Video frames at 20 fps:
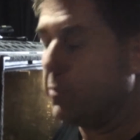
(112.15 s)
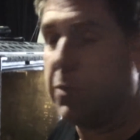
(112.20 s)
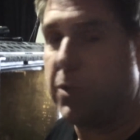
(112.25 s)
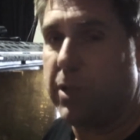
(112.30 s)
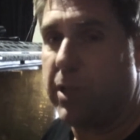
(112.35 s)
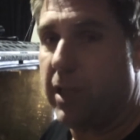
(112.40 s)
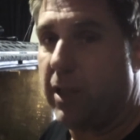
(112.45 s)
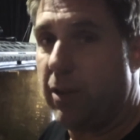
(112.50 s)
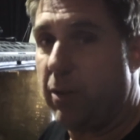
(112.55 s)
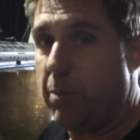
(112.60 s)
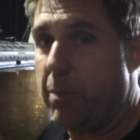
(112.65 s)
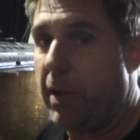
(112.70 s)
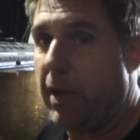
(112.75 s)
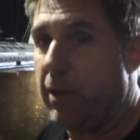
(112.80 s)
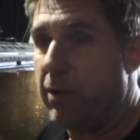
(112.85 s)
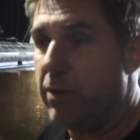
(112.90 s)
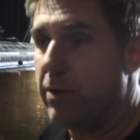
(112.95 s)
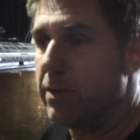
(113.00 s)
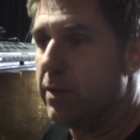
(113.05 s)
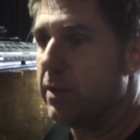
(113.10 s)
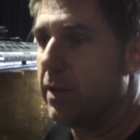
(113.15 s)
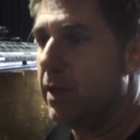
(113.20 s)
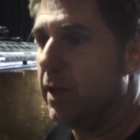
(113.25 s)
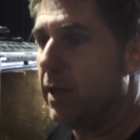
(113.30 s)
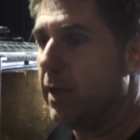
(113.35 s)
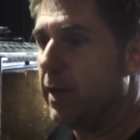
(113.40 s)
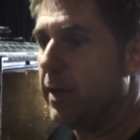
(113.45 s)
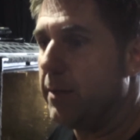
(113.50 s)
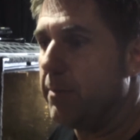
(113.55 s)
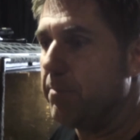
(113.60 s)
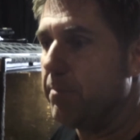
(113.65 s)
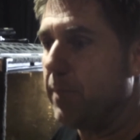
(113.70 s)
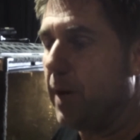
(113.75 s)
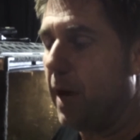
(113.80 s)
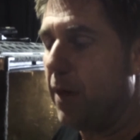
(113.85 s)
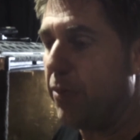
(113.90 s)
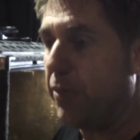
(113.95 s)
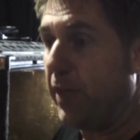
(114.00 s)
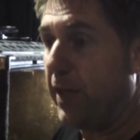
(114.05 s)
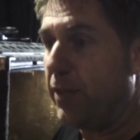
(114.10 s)
particular pedal, um,
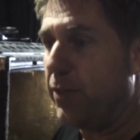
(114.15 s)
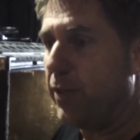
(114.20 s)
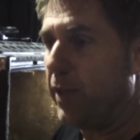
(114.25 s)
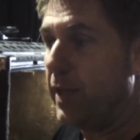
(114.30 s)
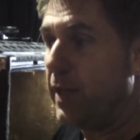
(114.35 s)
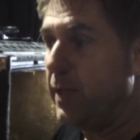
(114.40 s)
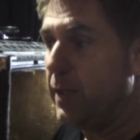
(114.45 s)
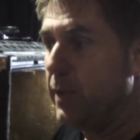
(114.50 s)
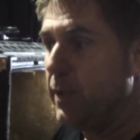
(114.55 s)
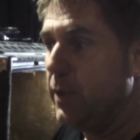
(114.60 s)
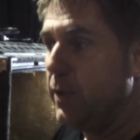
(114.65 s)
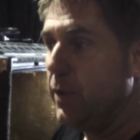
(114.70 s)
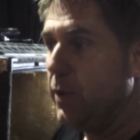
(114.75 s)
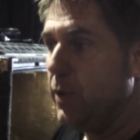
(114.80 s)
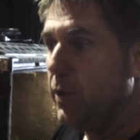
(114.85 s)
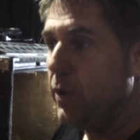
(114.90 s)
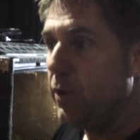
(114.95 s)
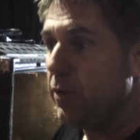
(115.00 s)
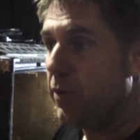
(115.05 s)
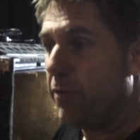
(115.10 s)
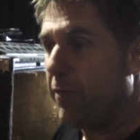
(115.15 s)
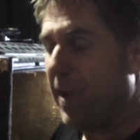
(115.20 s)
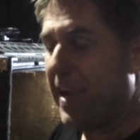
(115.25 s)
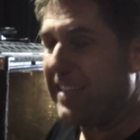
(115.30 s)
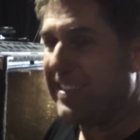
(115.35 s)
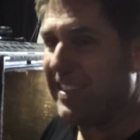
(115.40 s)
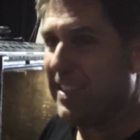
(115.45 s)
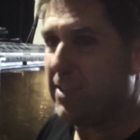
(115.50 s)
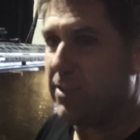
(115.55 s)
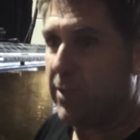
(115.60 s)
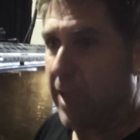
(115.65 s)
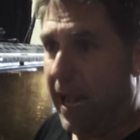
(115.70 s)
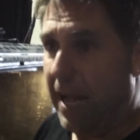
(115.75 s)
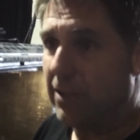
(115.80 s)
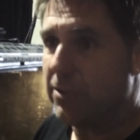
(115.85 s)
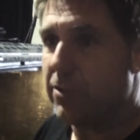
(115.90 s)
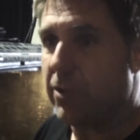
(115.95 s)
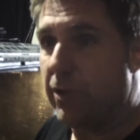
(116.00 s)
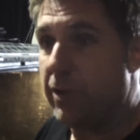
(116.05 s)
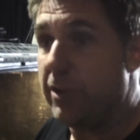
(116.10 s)
I think that the fact that it
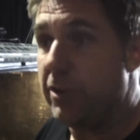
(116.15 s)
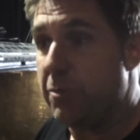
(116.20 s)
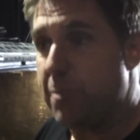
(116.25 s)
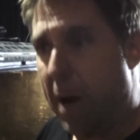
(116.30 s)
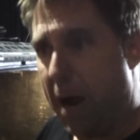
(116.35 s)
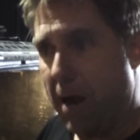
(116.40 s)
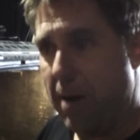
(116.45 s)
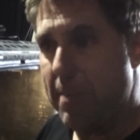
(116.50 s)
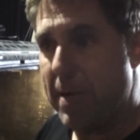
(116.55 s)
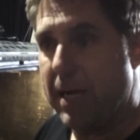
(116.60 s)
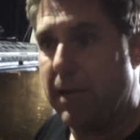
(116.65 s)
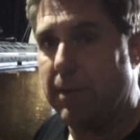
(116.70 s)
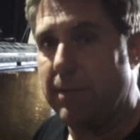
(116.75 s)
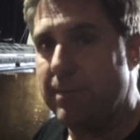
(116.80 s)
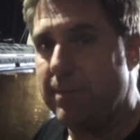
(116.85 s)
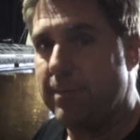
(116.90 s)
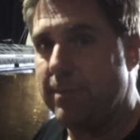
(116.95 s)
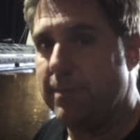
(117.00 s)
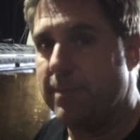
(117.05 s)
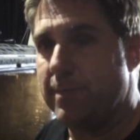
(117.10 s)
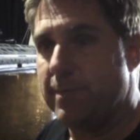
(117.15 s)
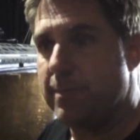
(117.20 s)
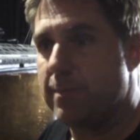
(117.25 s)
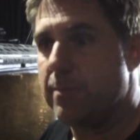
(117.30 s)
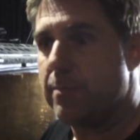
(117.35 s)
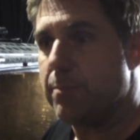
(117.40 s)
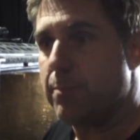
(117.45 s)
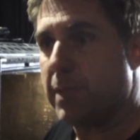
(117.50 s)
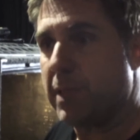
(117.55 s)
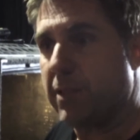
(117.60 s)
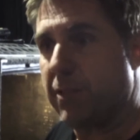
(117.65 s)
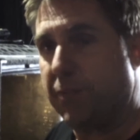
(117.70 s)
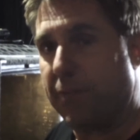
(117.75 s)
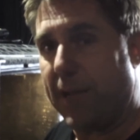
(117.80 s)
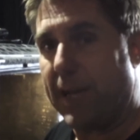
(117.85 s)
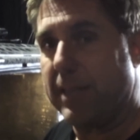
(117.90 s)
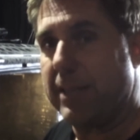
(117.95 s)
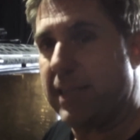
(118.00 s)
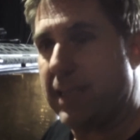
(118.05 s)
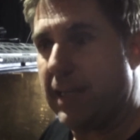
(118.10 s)
sounds good is paramount but the
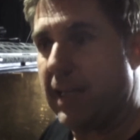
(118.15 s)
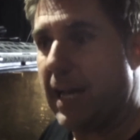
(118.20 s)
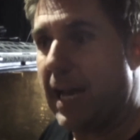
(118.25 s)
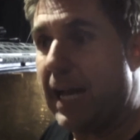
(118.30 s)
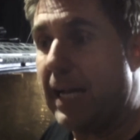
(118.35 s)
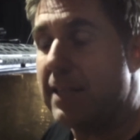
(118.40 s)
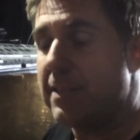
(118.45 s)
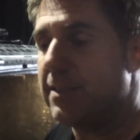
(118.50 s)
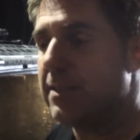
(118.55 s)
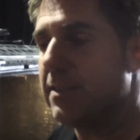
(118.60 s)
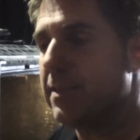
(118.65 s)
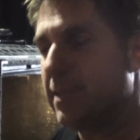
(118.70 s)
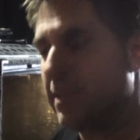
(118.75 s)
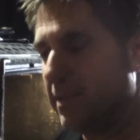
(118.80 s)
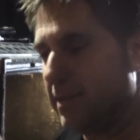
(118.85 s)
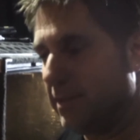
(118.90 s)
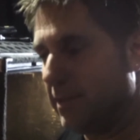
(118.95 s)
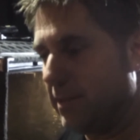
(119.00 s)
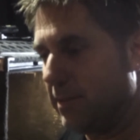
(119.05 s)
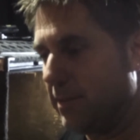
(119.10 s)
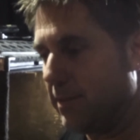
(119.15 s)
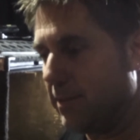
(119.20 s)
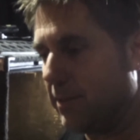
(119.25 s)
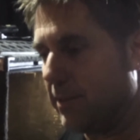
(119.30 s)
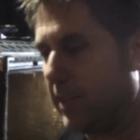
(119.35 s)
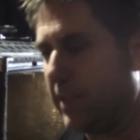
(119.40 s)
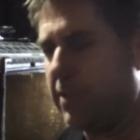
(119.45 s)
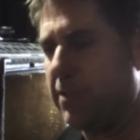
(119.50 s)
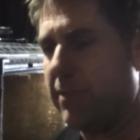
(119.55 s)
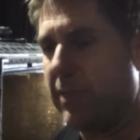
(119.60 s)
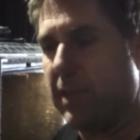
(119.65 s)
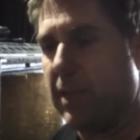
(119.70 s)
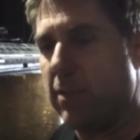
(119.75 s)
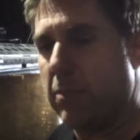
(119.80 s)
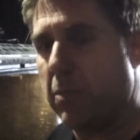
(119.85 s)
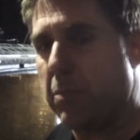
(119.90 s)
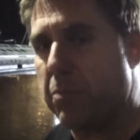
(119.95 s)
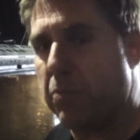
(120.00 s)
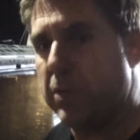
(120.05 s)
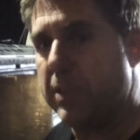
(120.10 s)
fact that it has six
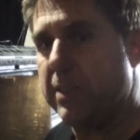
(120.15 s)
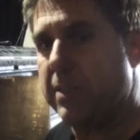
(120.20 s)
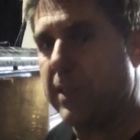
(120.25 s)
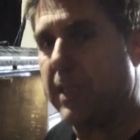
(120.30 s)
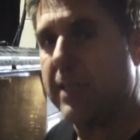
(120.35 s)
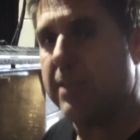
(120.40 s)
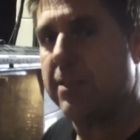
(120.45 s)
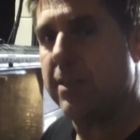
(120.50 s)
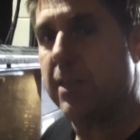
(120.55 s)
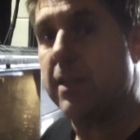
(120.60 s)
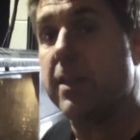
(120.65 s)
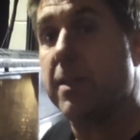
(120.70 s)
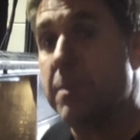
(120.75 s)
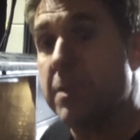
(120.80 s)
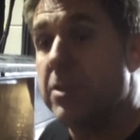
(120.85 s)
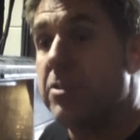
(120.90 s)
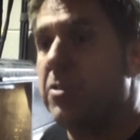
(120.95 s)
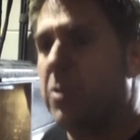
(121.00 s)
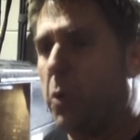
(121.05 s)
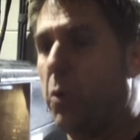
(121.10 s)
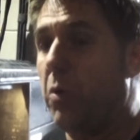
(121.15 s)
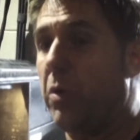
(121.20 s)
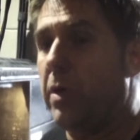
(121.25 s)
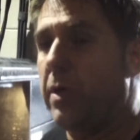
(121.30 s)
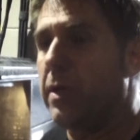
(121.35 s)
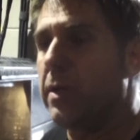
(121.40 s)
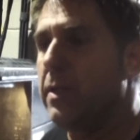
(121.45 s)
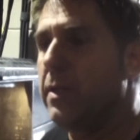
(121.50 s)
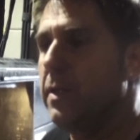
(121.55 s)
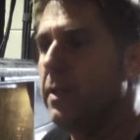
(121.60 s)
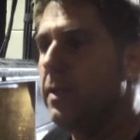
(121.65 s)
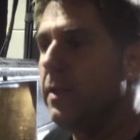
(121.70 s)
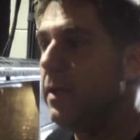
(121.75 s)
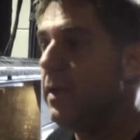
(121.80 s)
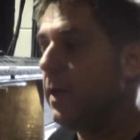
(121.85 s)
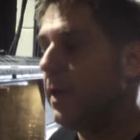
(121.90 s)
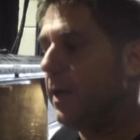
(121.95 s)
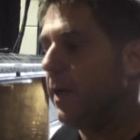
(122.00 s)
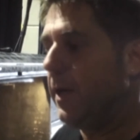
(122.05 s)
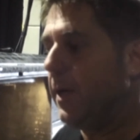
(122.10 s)
available presets that can be stored
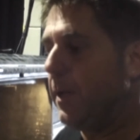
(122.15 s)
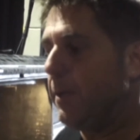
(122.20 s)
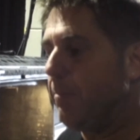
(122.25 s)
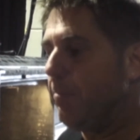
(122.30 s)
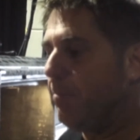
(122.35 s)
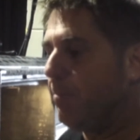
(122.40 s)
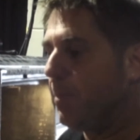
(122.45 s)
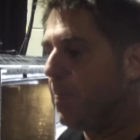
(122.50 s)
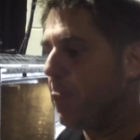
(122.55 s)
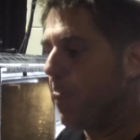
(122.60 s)
um,